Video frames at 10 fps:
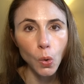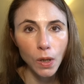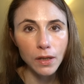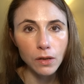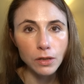
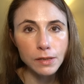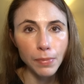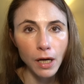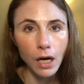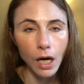oils
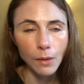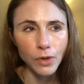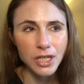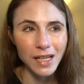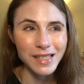balm,
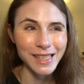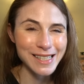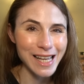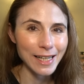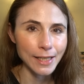which, as a
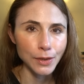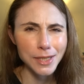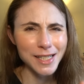side note,